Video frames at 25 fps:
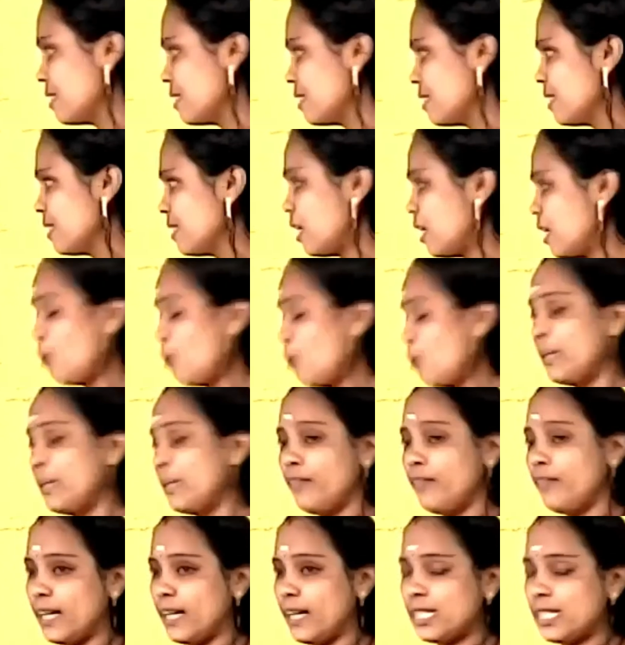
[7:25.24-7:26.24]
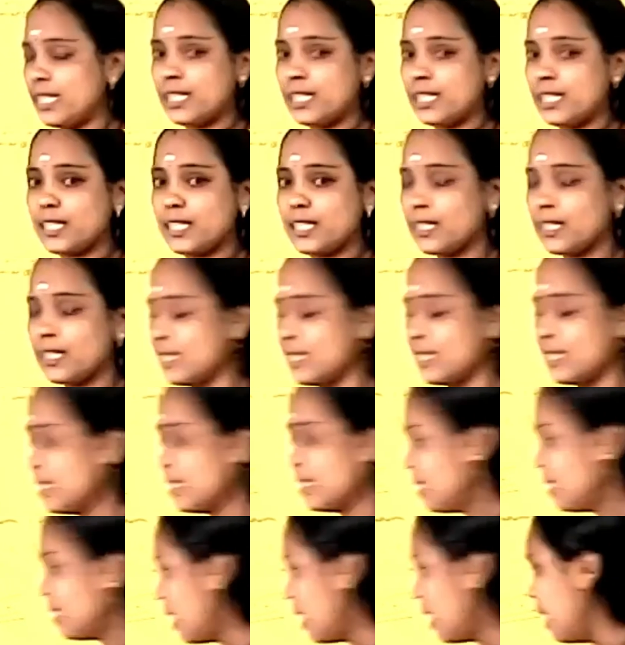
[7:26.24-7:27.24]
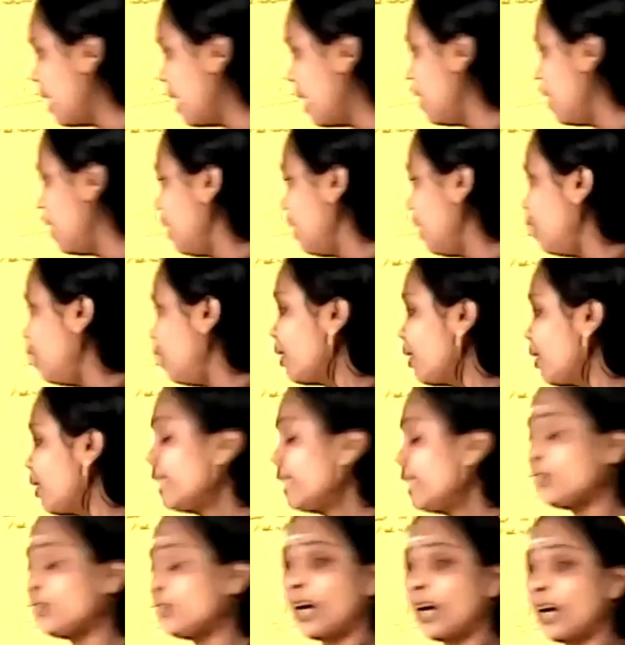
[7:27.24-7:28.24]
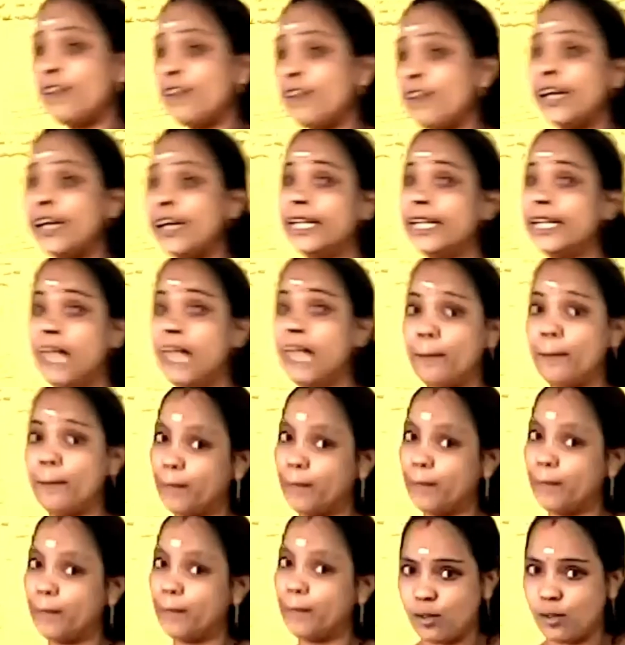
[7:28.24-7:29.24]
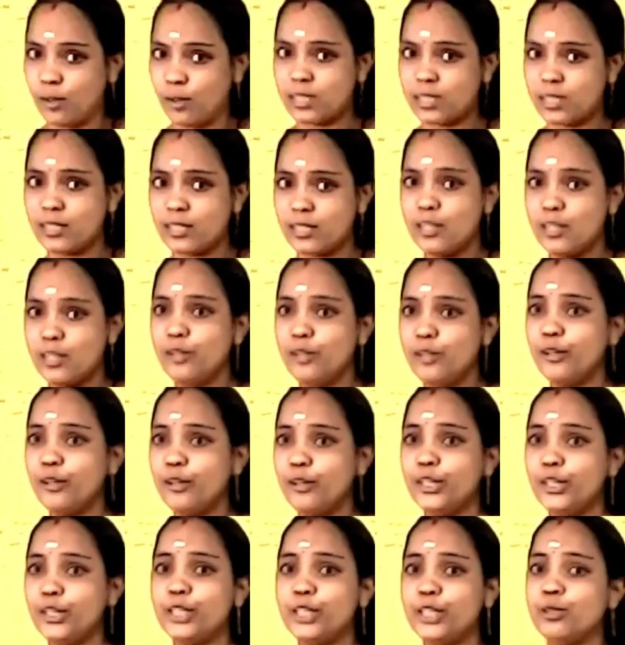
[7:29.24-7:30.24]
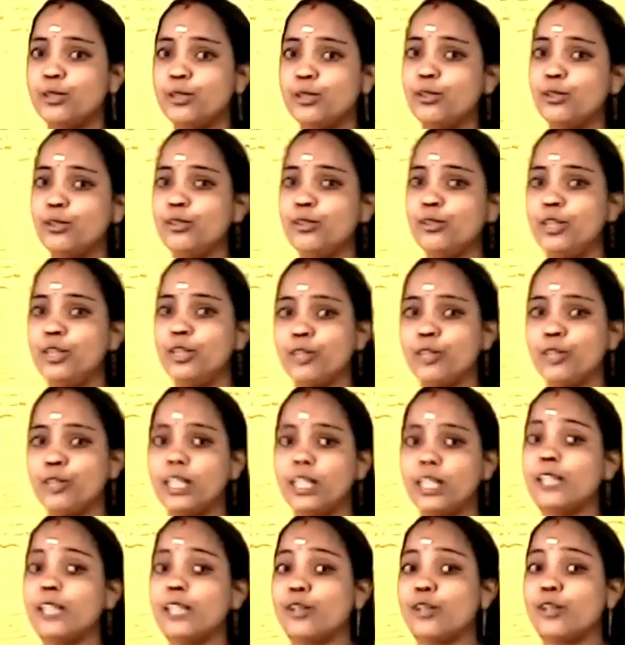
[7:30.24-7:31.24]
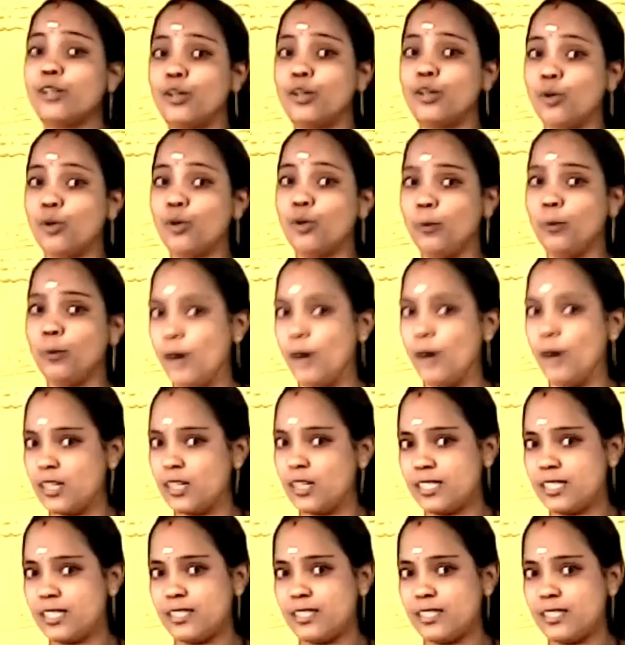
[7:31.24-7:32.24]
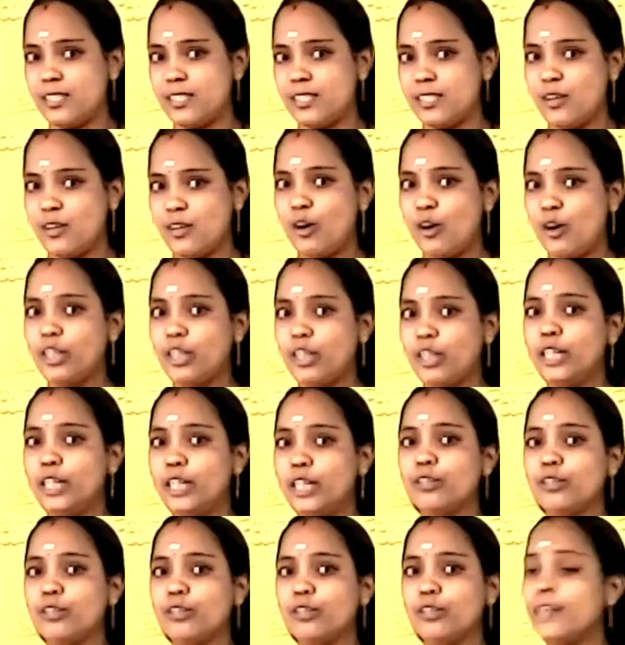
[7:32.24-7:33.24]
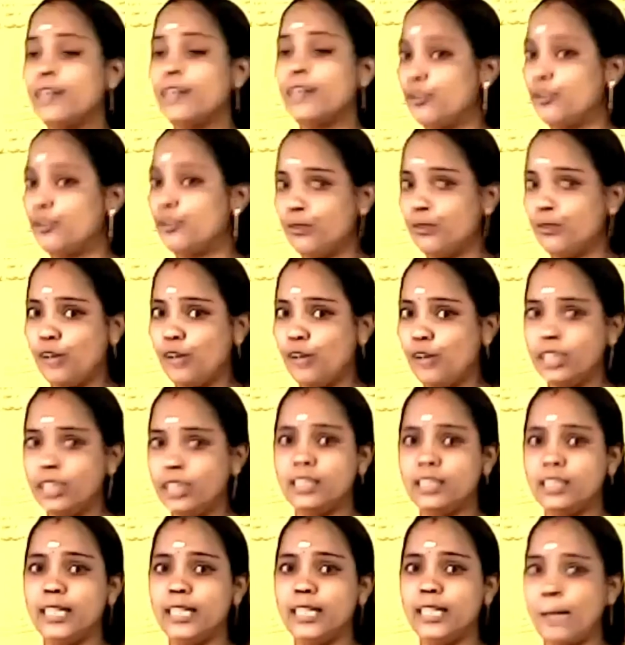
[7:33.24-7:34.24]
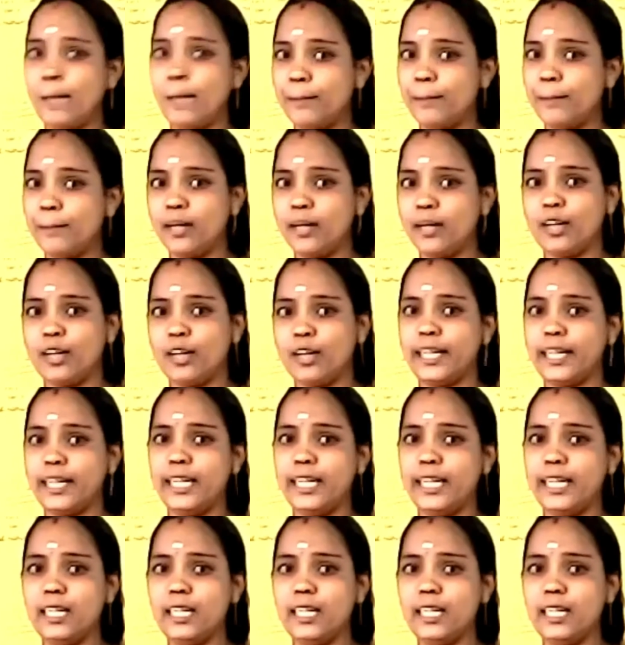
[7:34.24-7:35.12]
How many ones? Look at our number box. No need to look at clue box. Only look our, you got the number already?